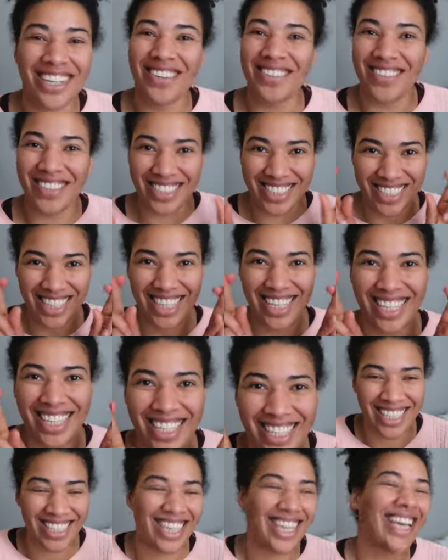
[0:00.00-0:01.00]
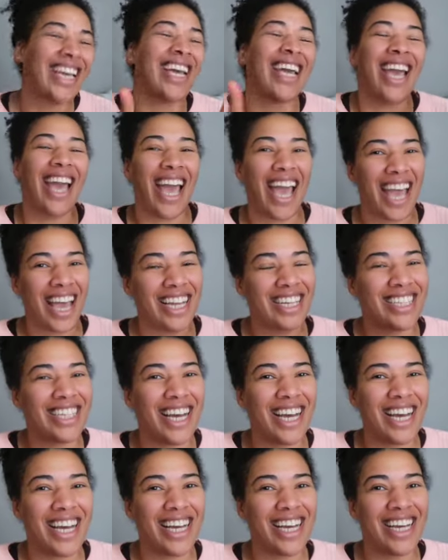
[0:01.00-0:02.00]
We'll see. And
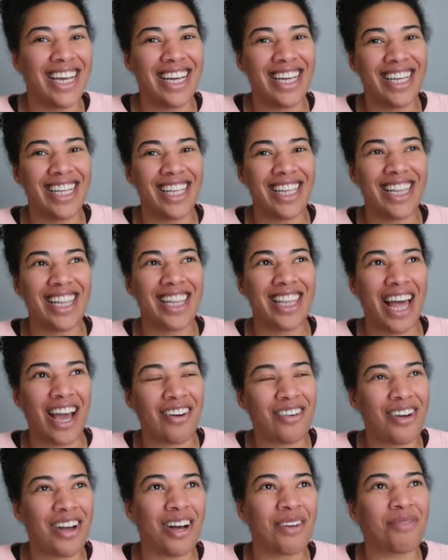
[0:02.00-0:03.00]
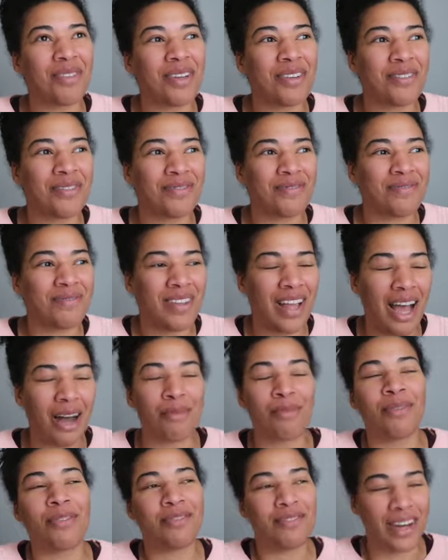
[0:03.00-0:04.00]
that will
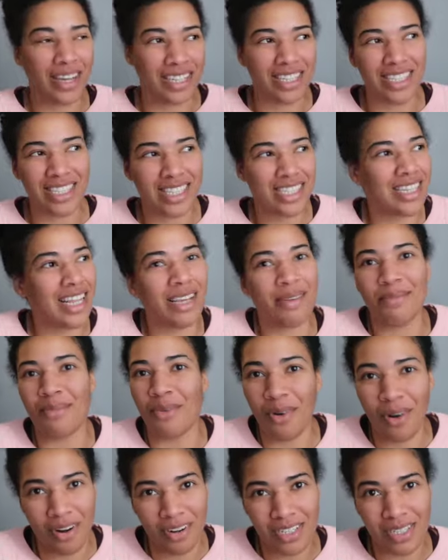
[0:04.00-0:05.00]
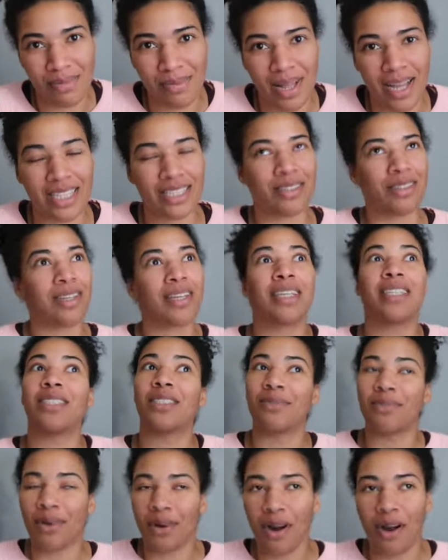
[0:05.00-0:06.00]
help fund like more art supplies so that I can
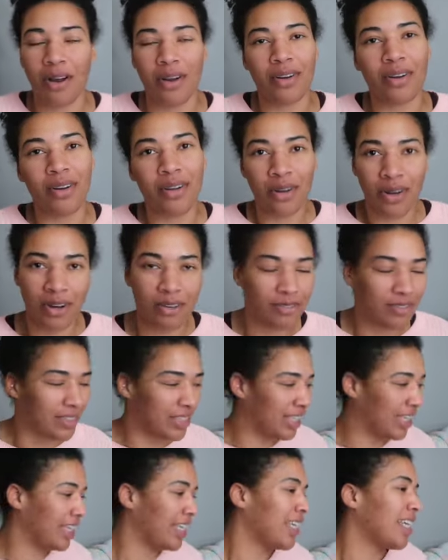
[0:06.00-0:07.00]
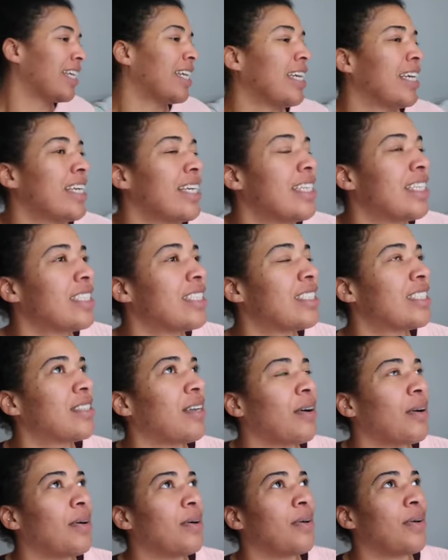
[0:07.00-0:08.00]
do more art, hopefully.
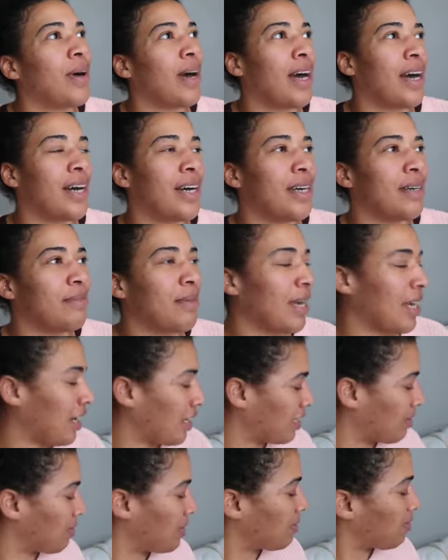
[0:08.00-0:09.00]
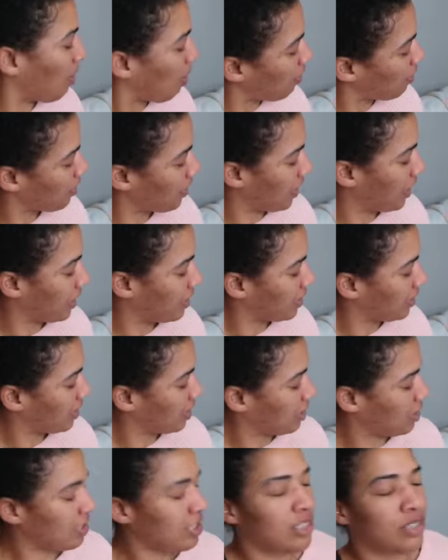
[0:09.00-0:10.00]
So I got some small things
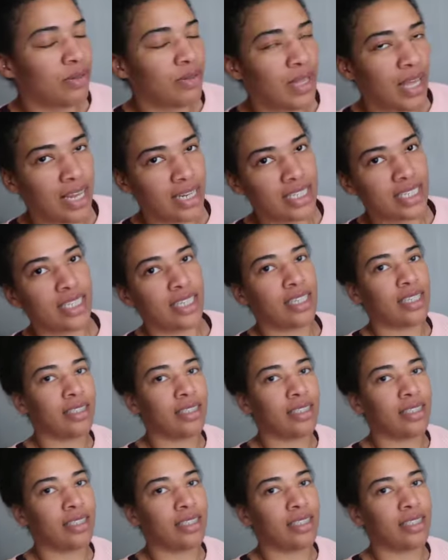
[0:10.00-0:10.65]
just so that